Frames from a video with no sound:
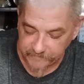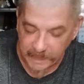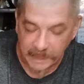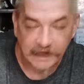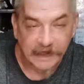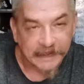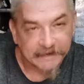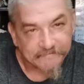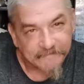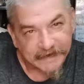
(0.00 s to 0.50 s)
I
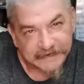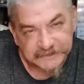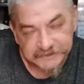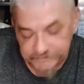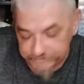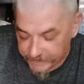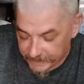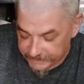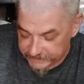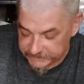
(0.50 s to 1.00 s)
like mine
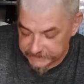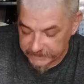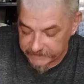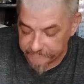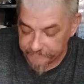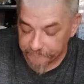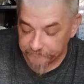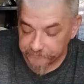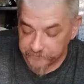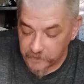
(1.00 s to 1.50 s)

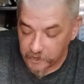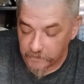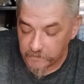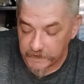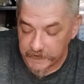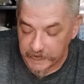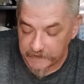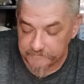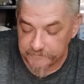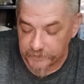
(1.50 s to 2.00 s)
spicy.
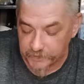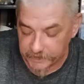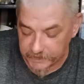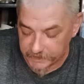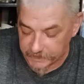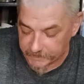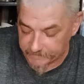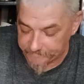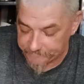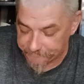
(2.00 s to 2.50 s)
Normally I'd put
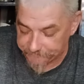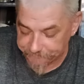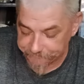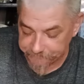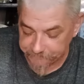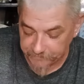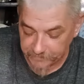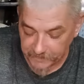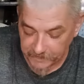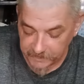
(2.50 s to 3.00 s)

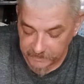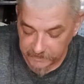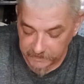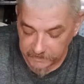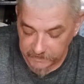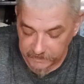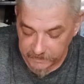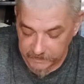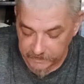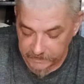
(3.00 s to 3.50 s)

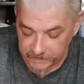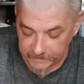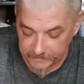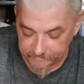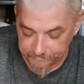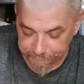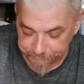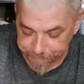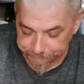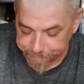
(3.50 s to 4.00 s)

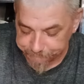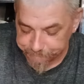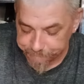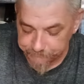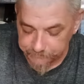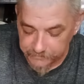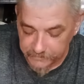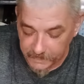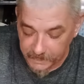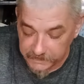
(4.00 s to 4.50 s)
um,
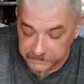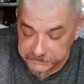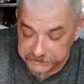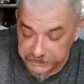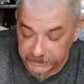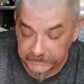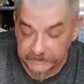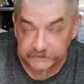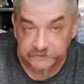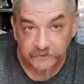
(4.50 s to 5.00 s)

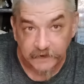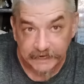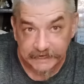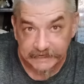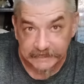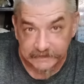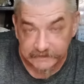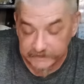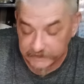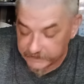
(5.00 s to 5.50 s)
chilies
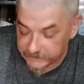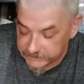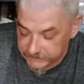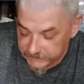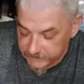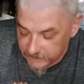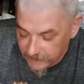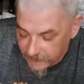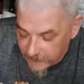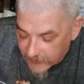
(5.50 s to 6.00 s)
right in this,